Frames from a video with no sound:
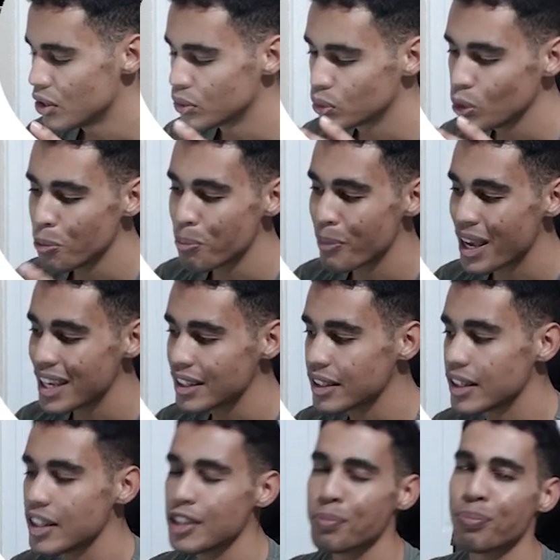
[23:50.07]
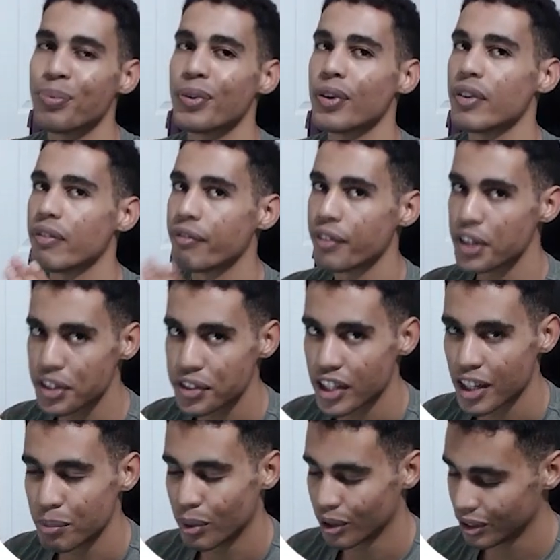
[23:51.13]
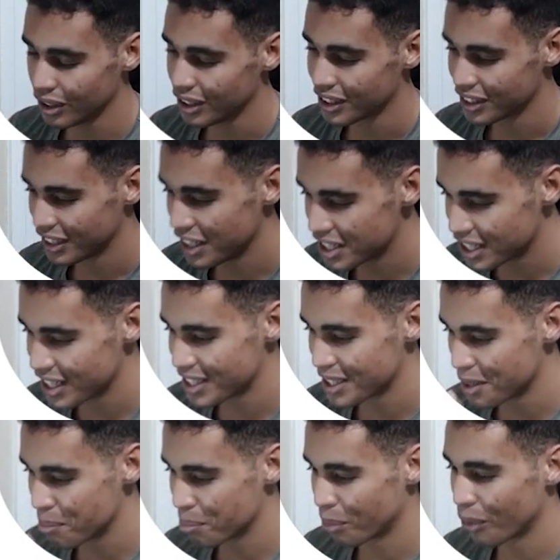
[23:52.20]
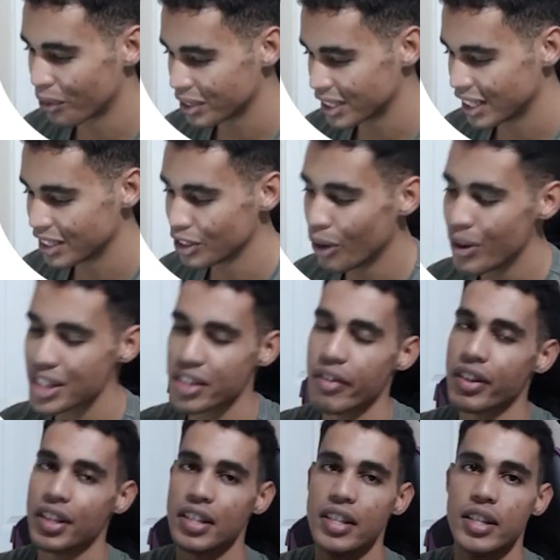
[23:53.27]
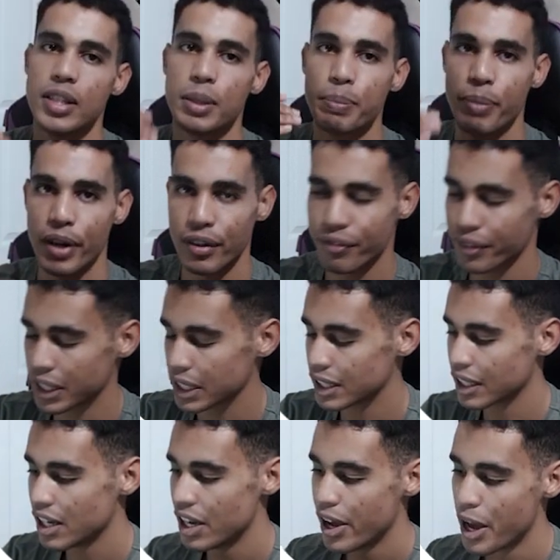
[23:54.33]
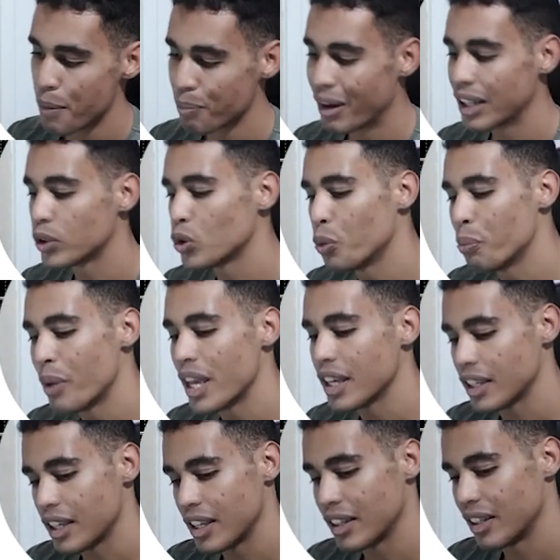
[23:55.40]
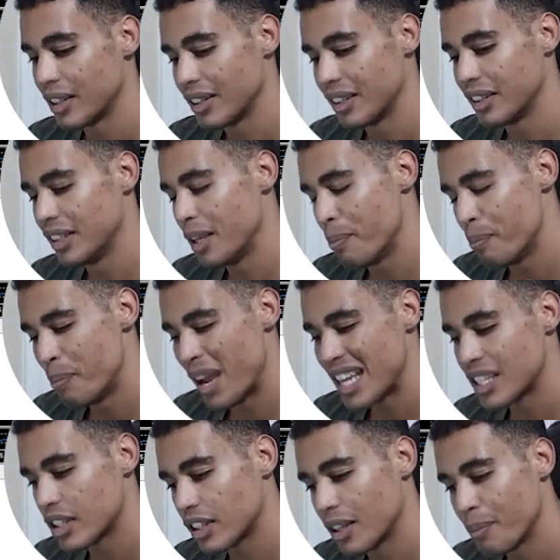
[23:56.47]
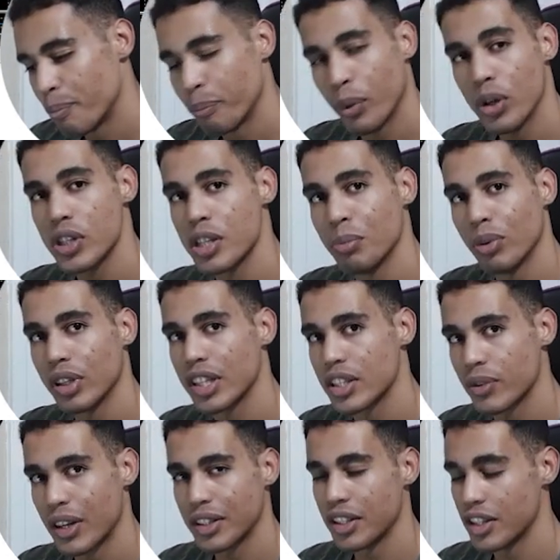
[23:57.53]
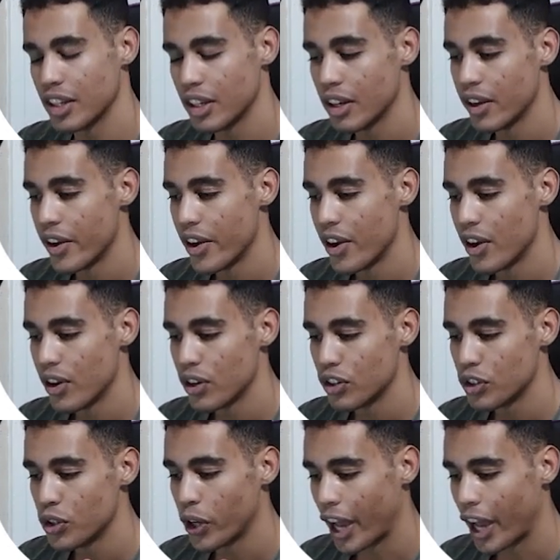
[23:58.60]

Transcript: to make it profitable, this is important. No strategy is perfect, but to make it the best possible strategy, you